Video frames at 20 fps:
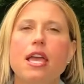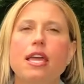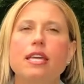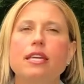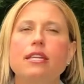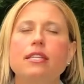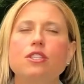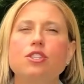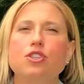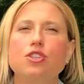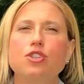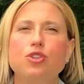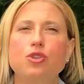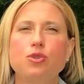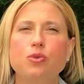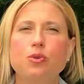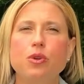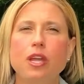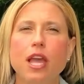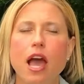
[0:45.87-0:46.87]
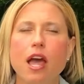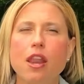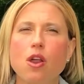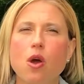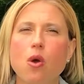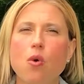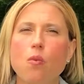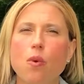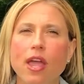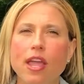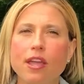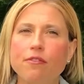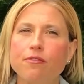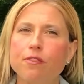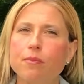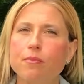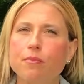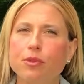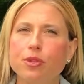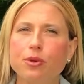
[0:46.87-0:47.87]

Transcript: is to get away from